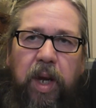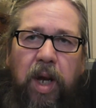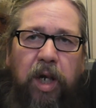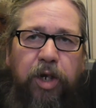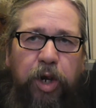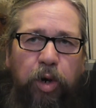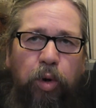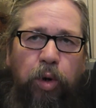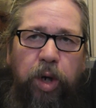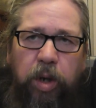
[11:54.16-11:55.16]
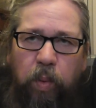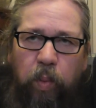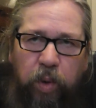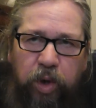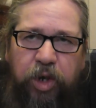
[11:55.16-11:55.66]
has their own
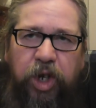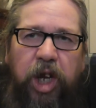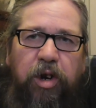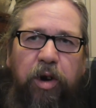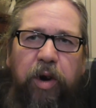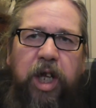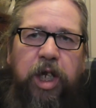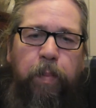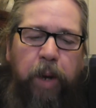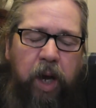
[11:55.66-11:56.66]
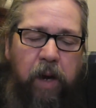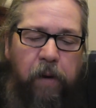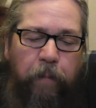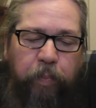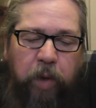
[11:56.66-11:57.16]
secret recipe
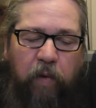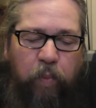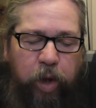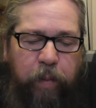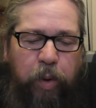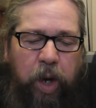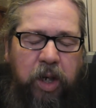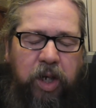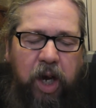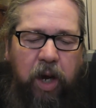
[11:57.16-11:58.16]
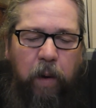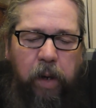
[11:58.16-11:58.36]
of what they put into it.